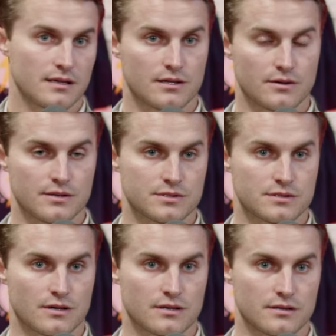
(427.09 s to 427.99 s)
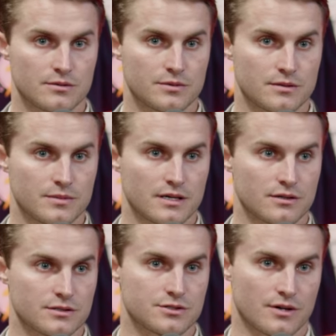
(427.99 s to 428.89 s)
you know, he was talking a little bit about
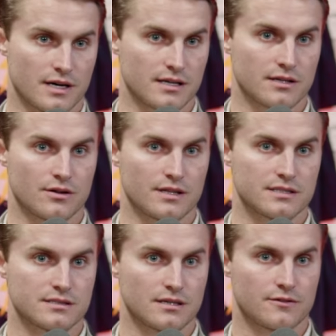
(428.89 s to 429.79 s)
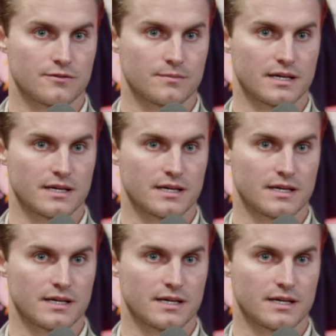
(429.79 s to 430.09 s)
y'all's training and all that stuff.